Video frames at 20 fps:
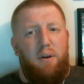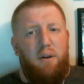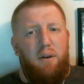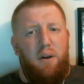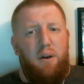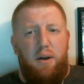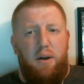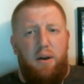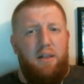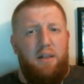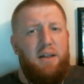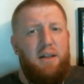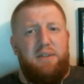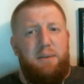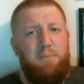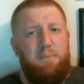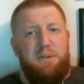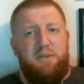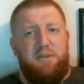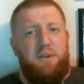unless
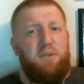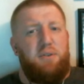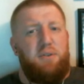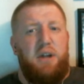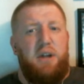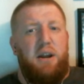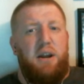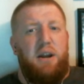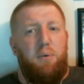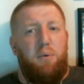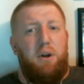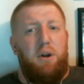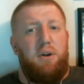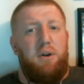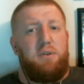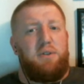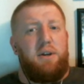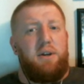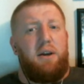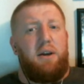I'm misunderstanding what you're
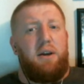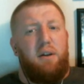saying.